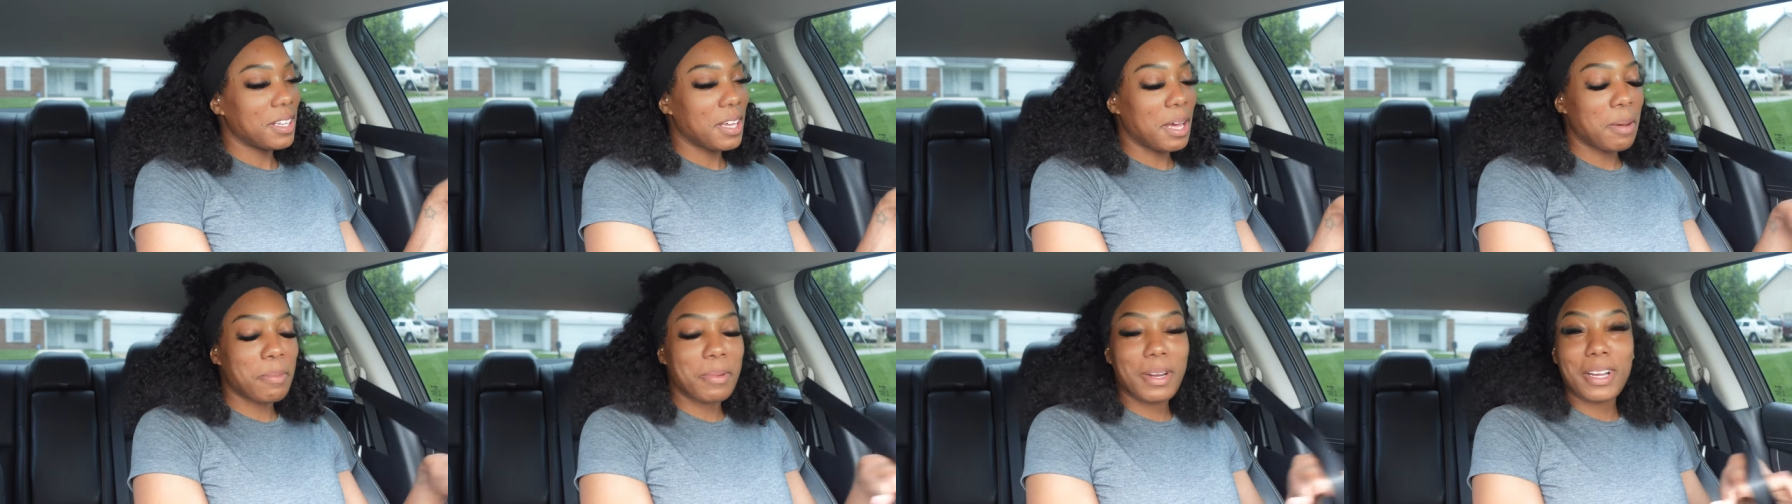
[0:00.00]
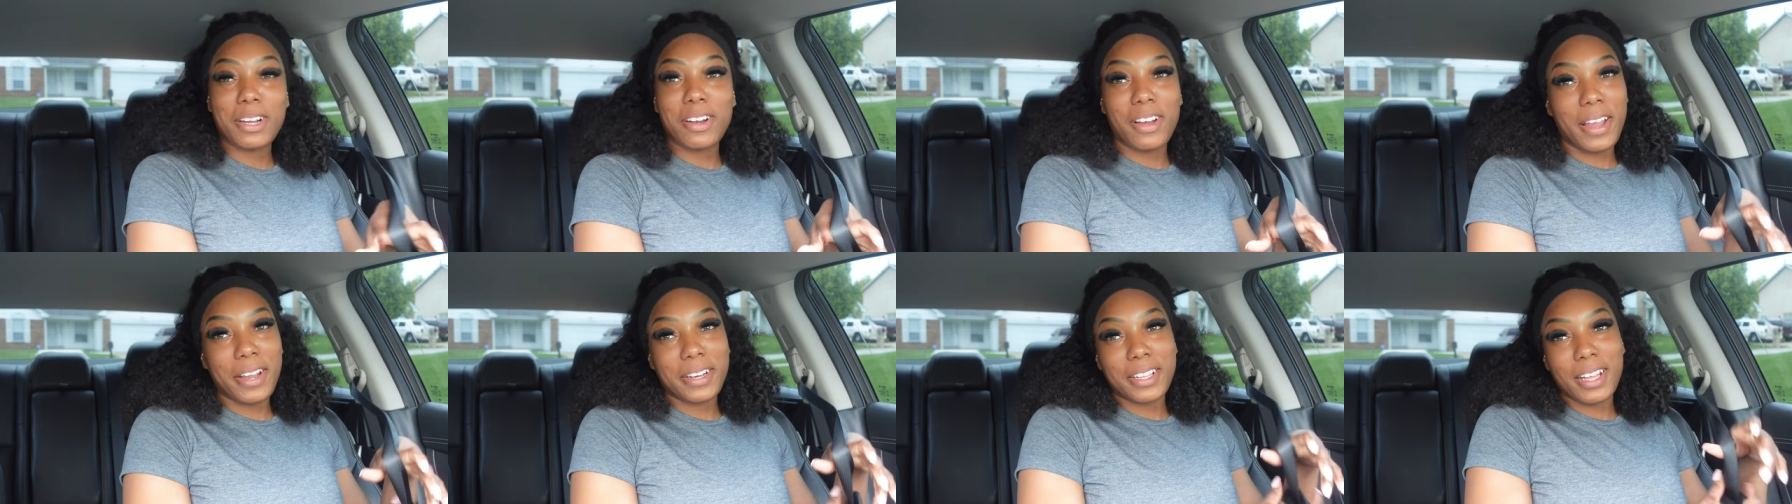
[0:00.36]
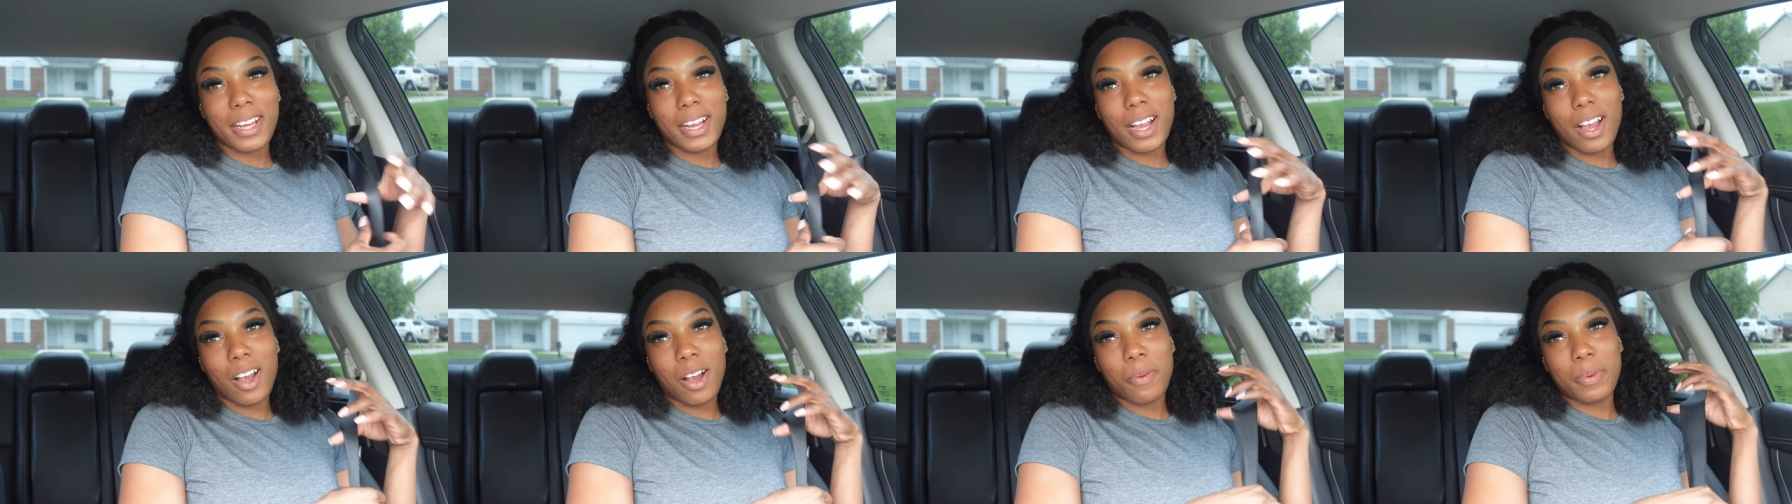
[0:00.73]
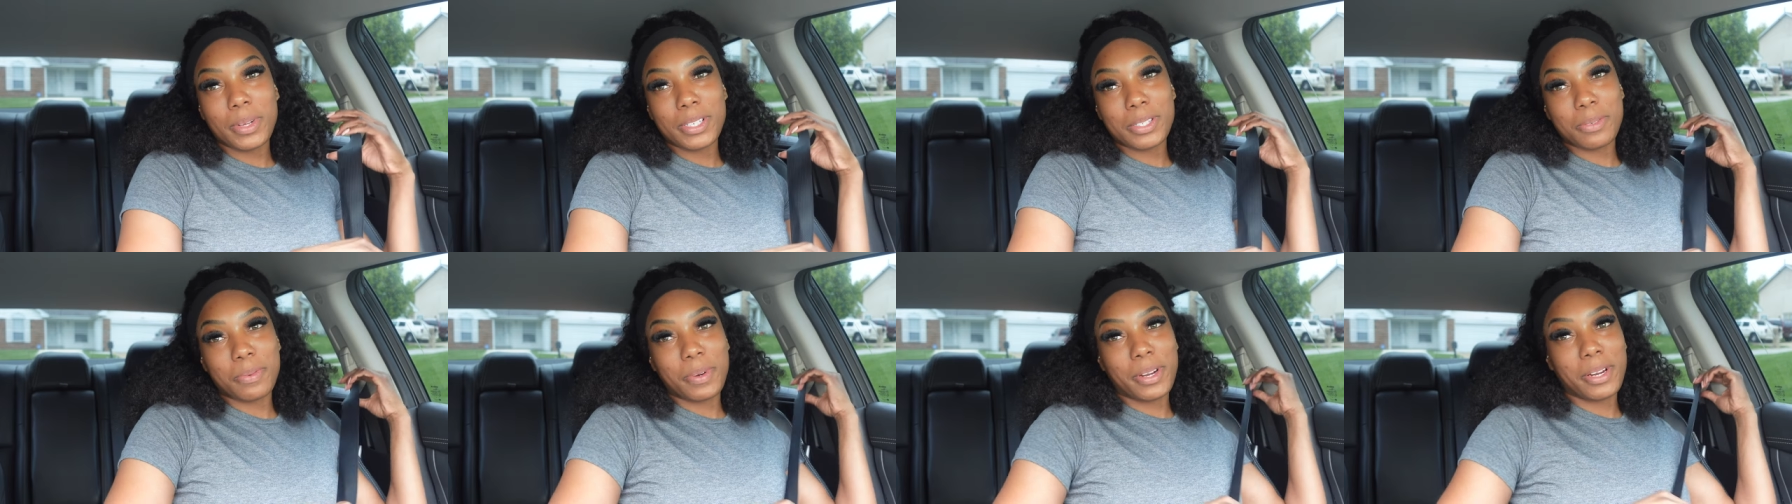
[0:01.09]
I'm not going to act like I
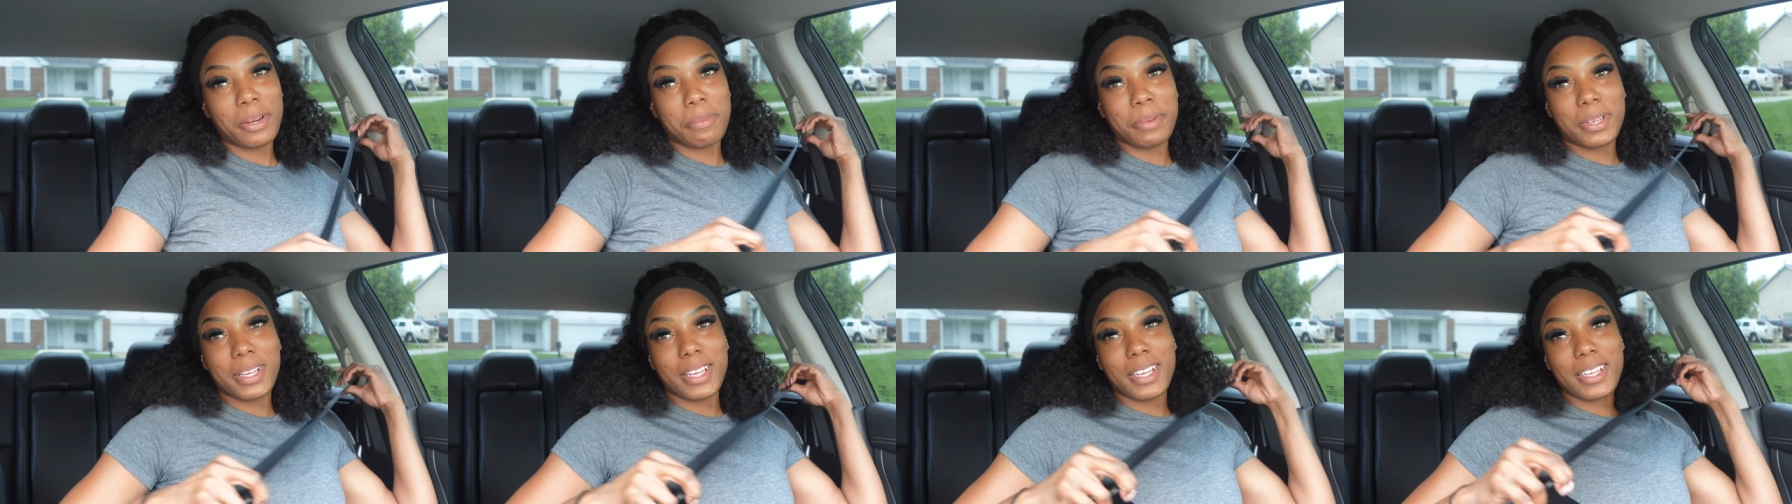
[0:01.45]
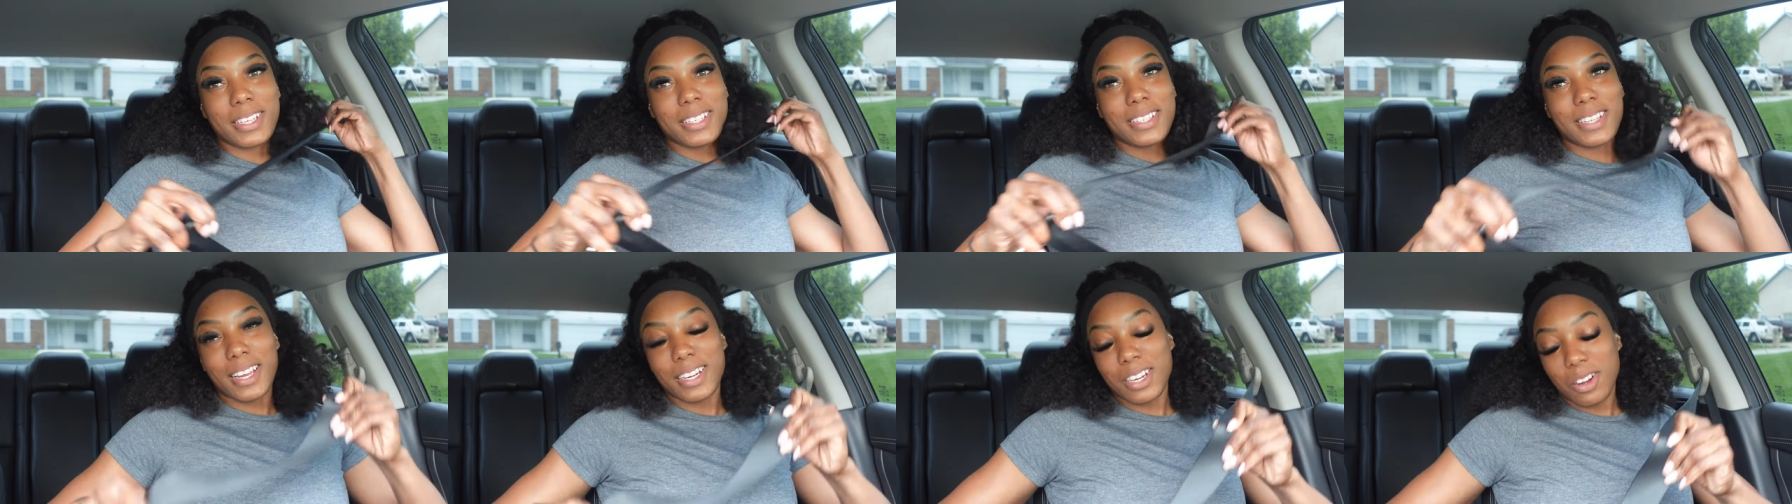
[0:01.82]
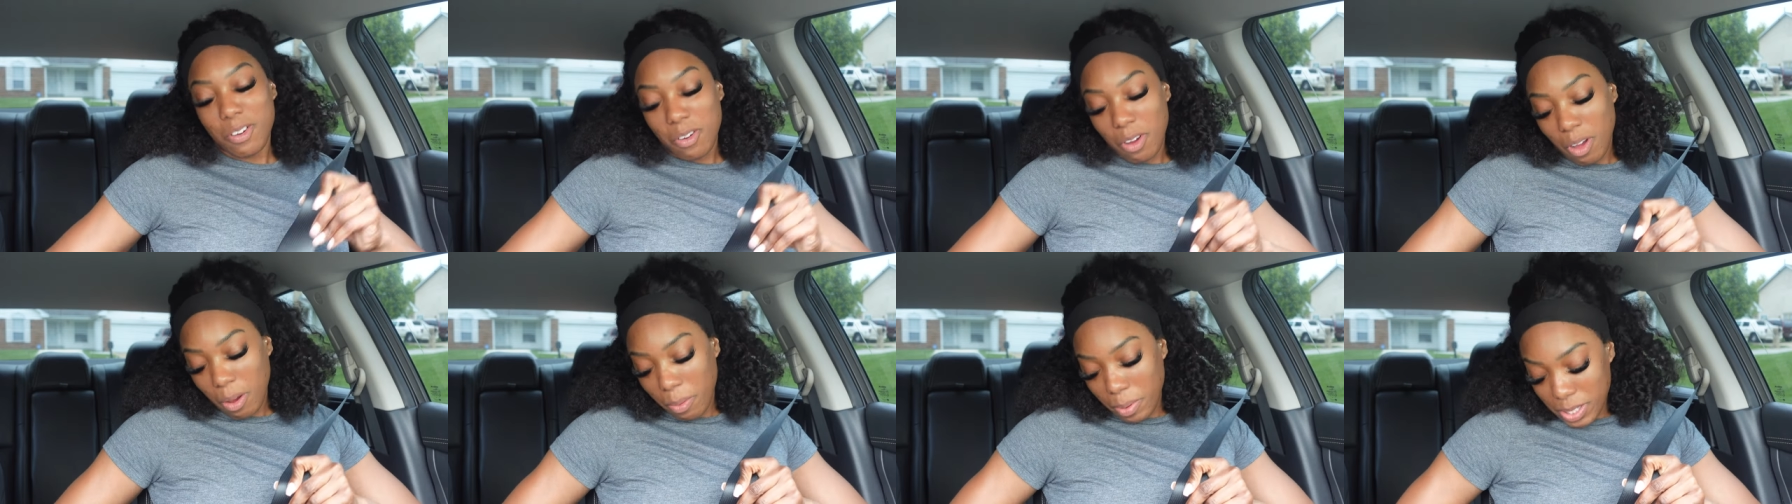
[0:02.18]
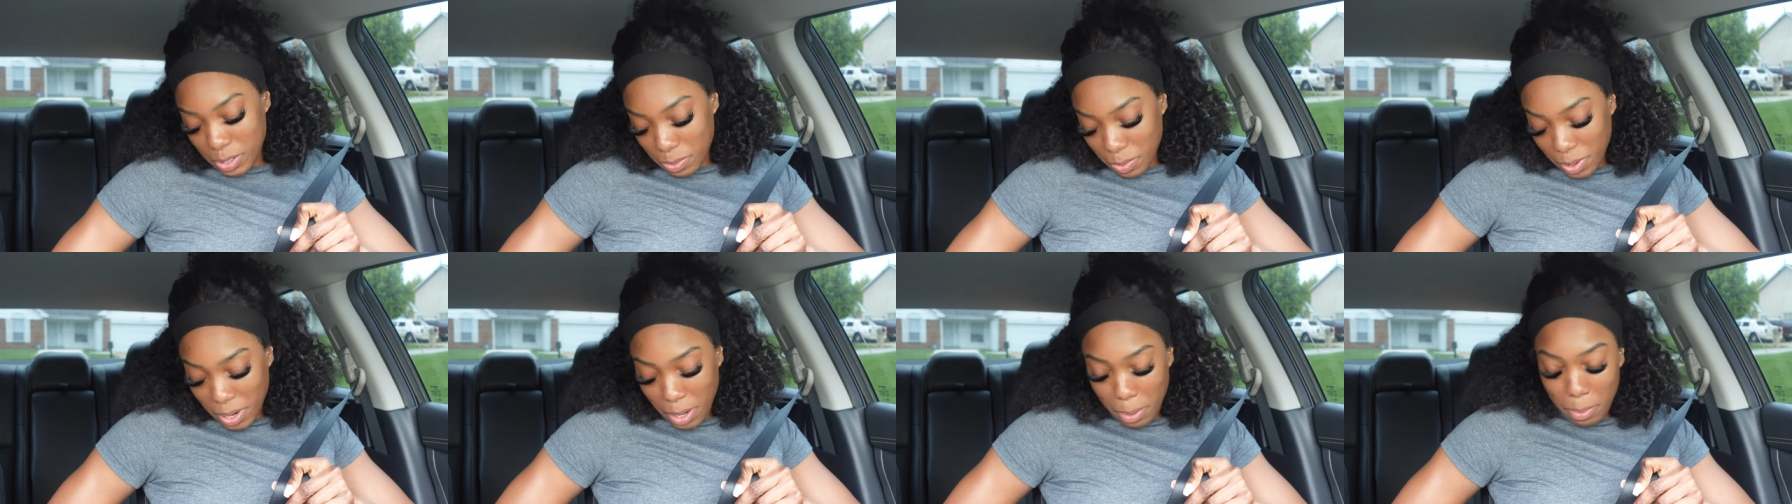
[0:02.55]
always wear it because I don't
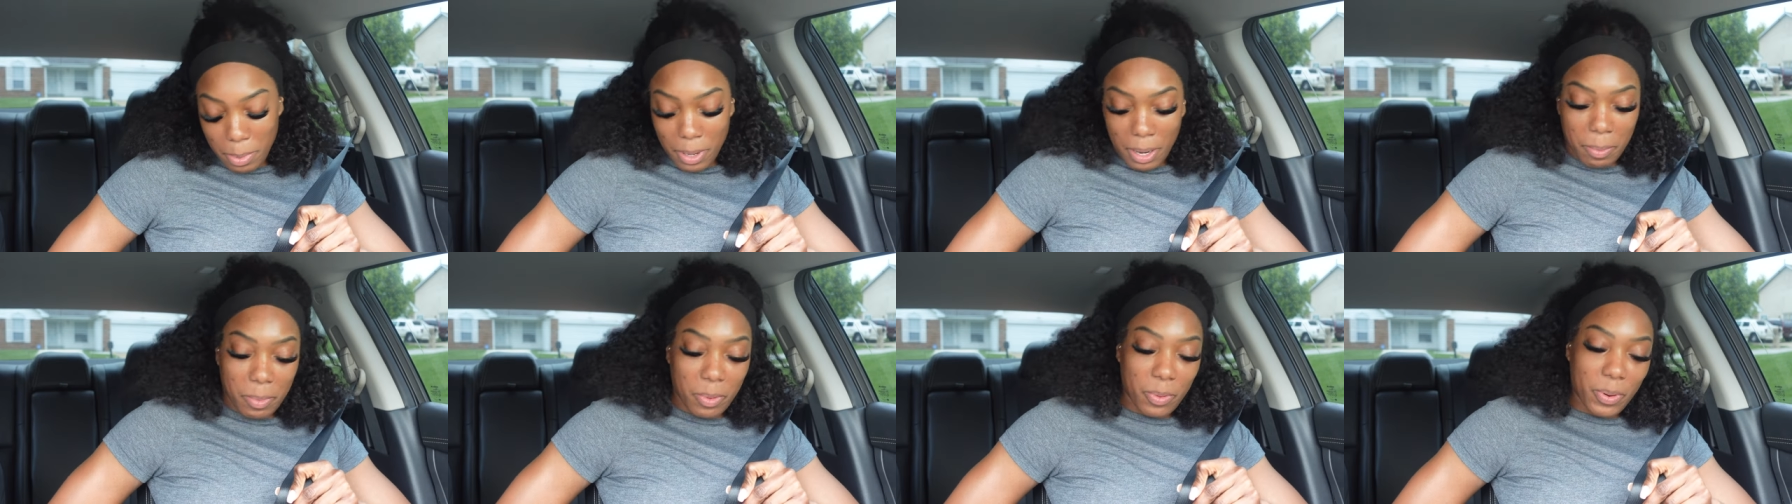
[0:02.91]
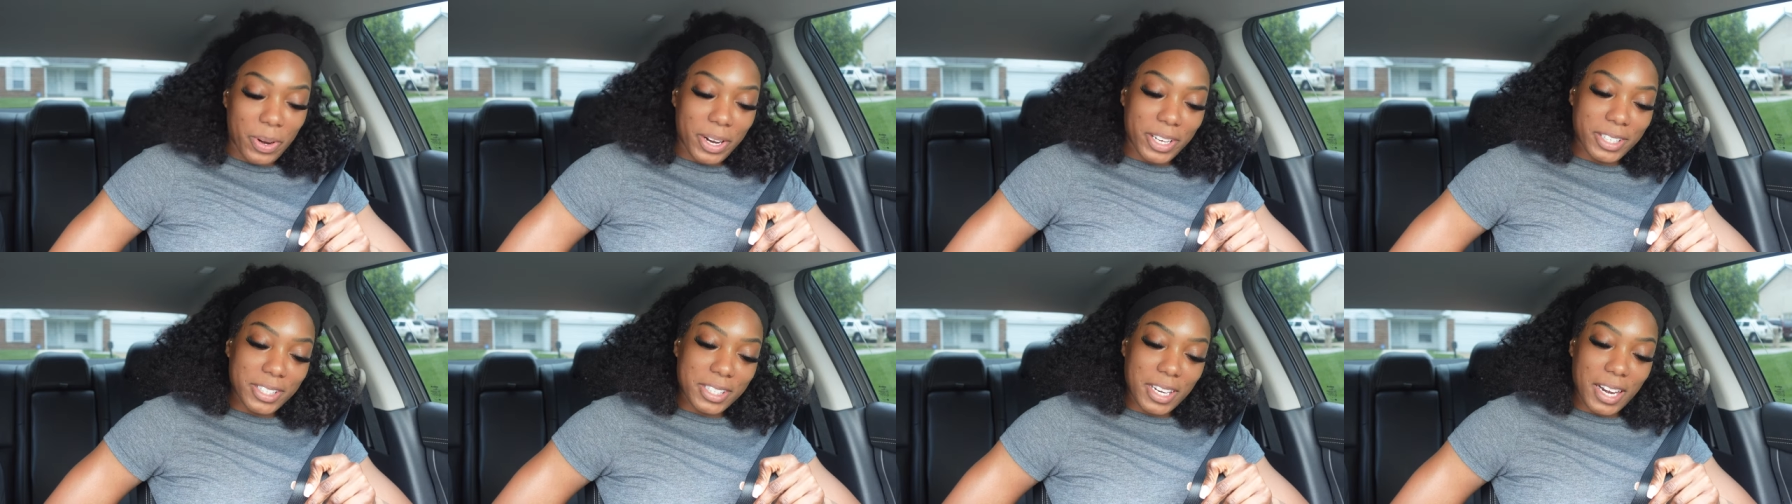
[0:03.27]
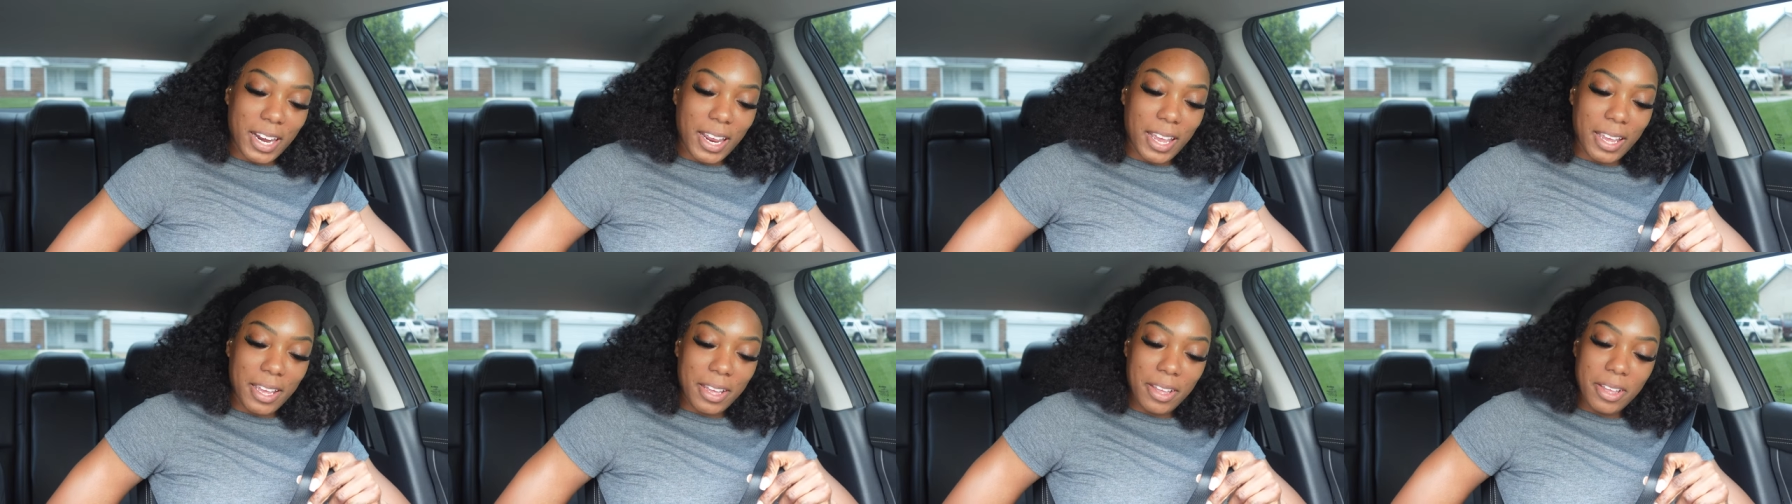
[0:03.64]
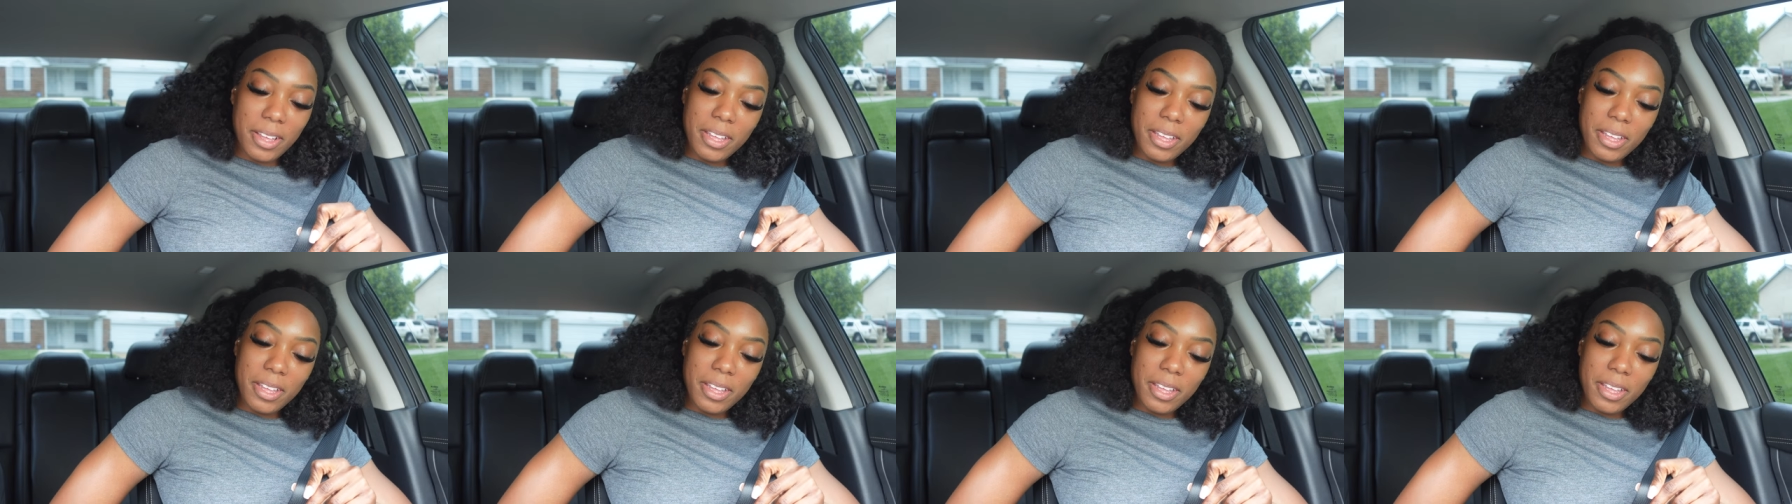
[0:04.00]
always wear it, but I'm going to wear it today.